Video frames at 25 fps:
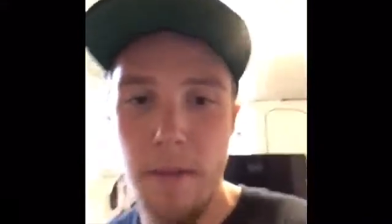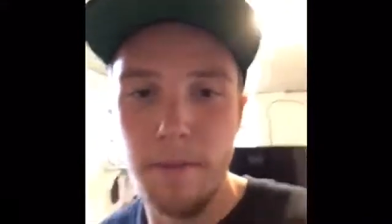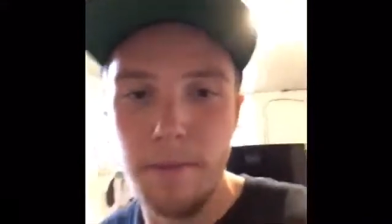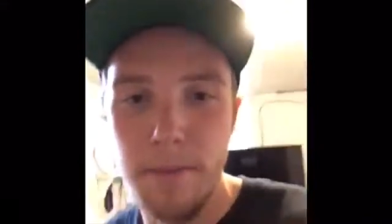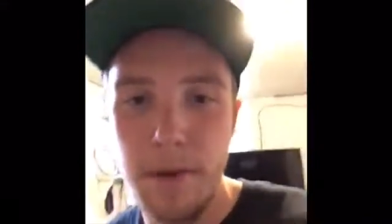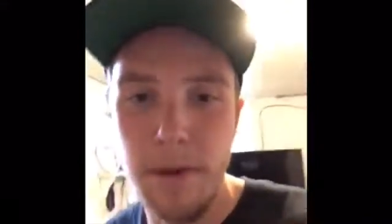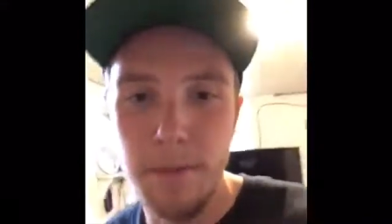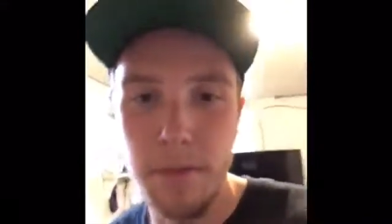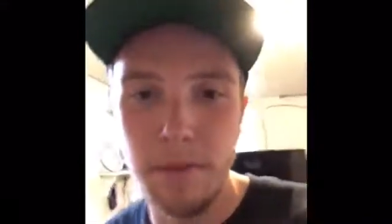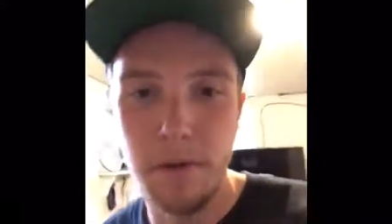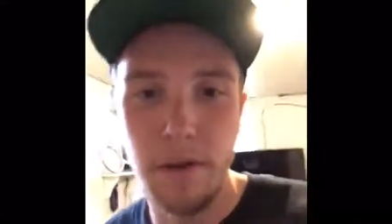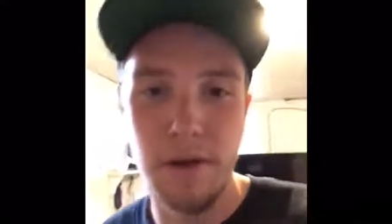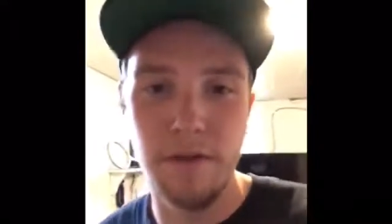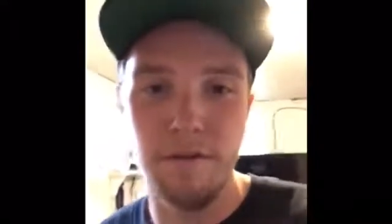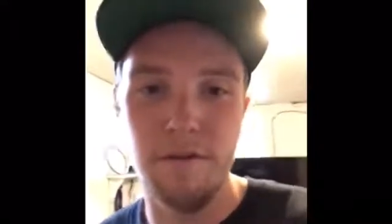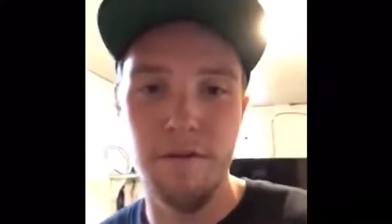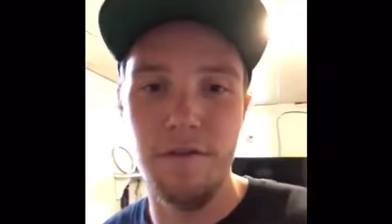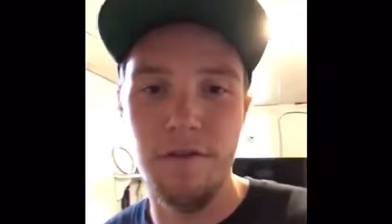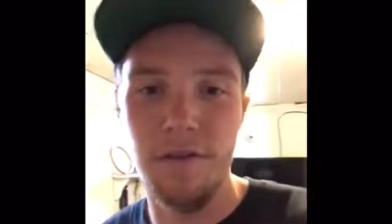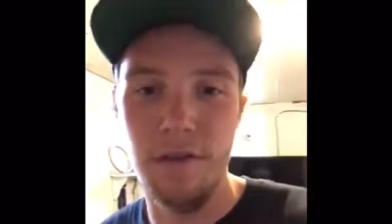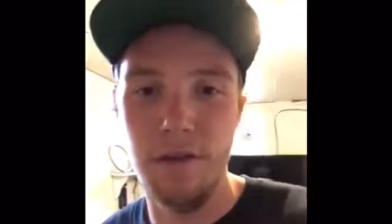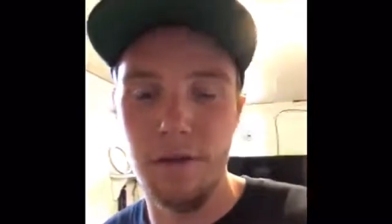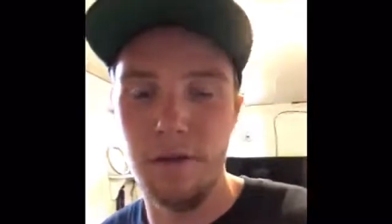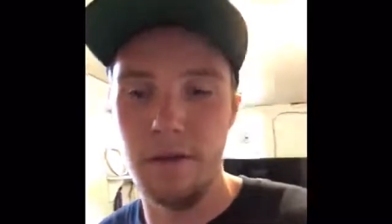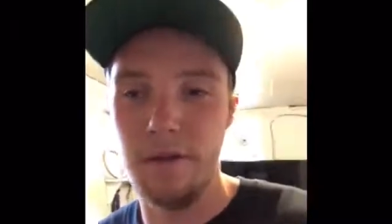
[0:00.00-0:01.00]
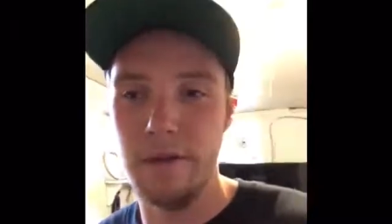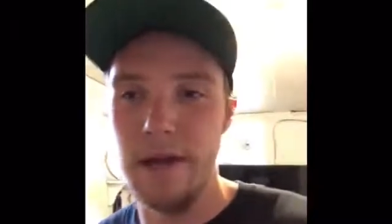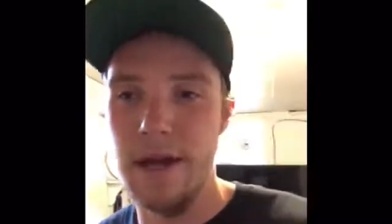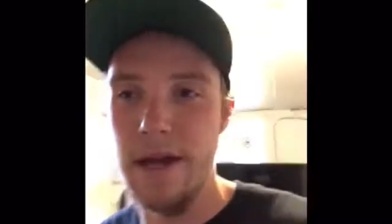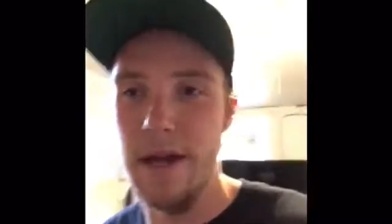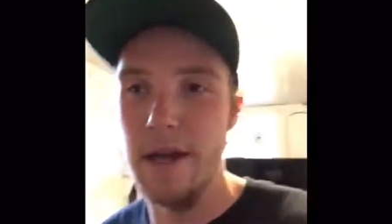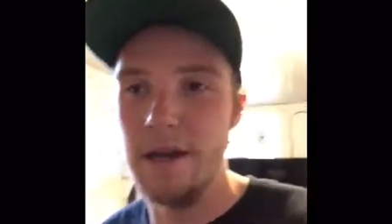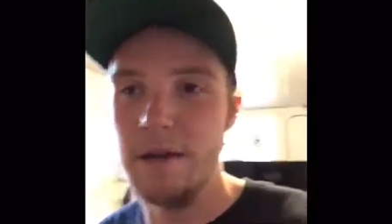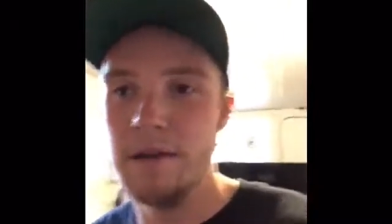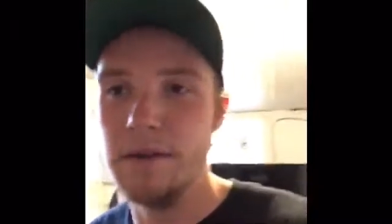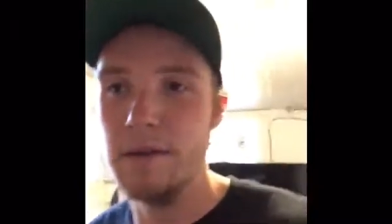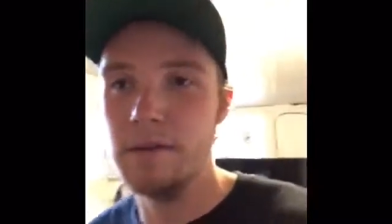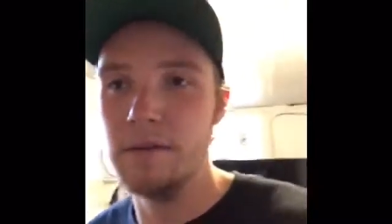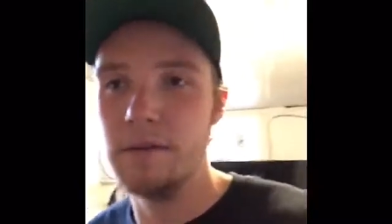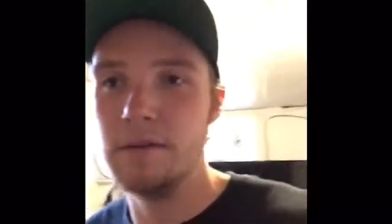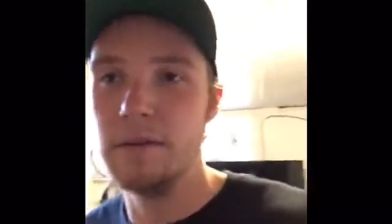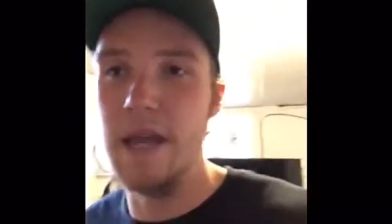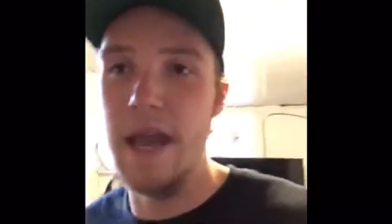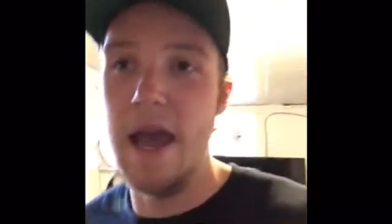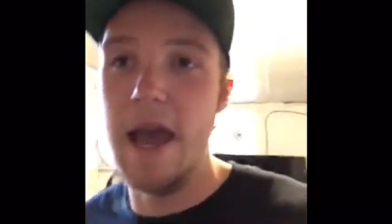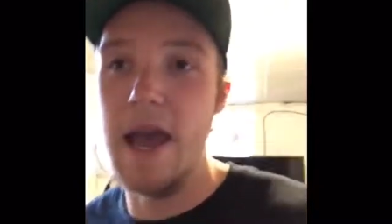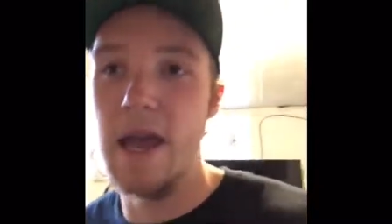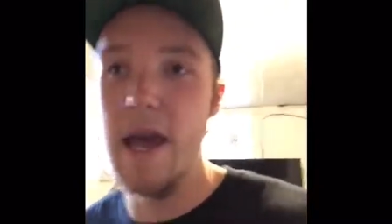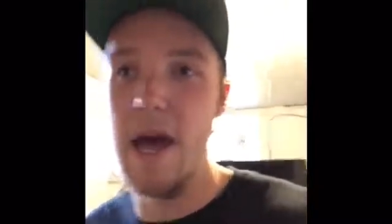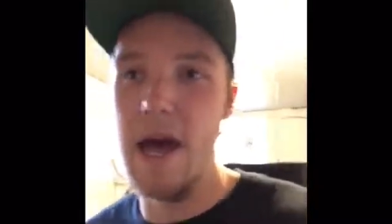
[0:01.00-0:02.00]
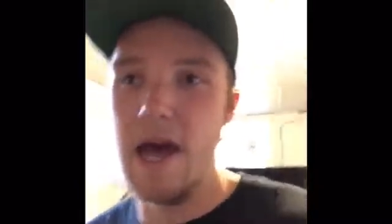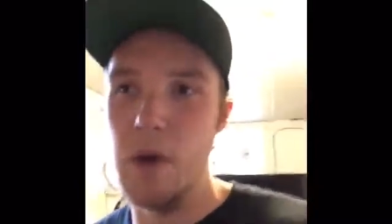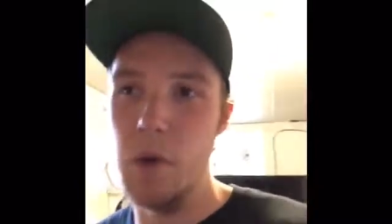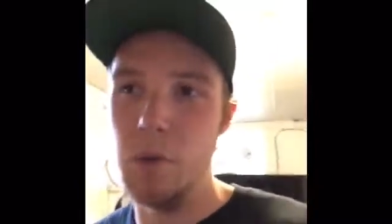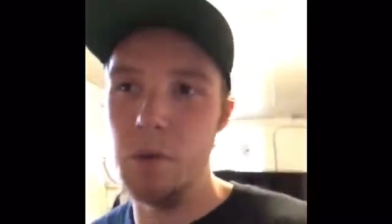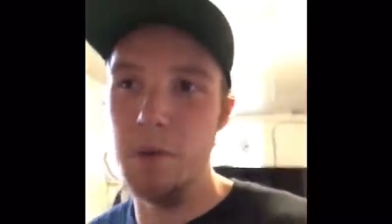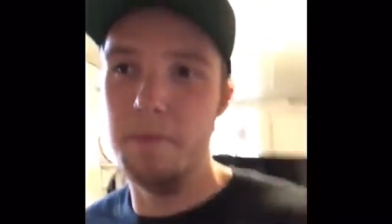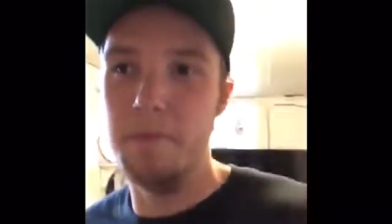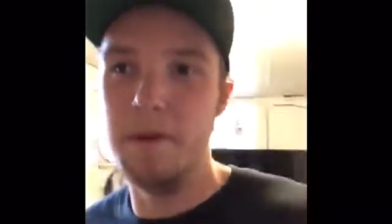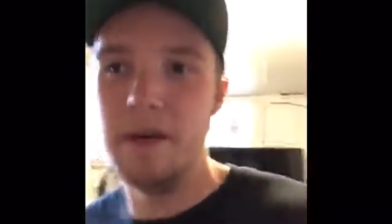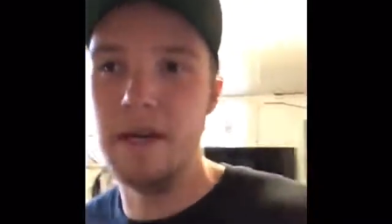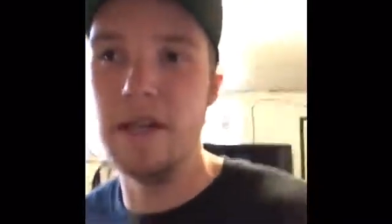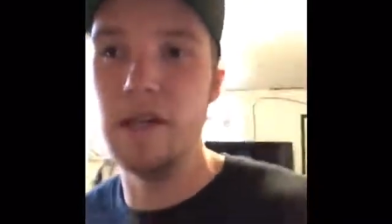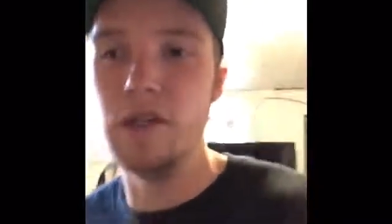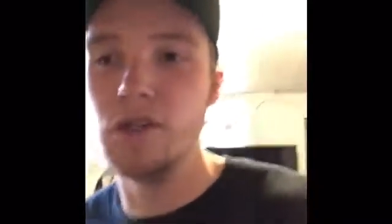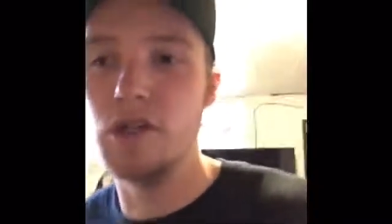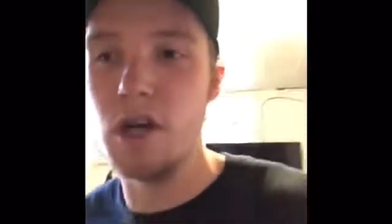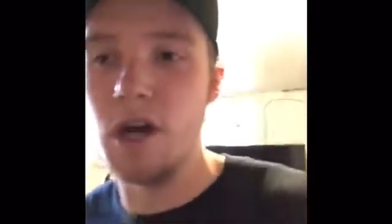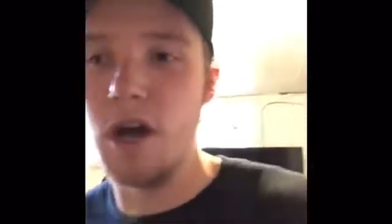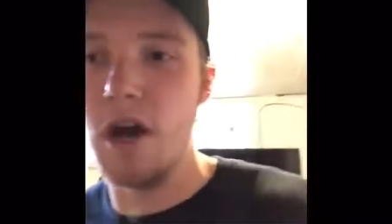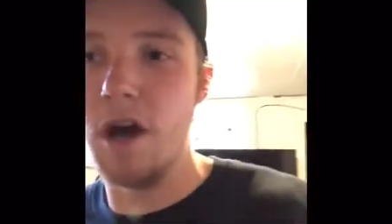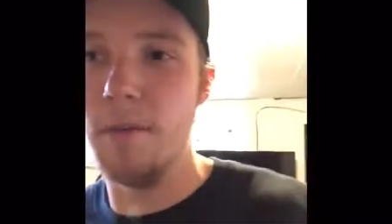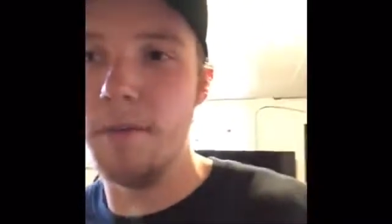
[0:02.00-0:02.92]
People can feel like the AI would be picking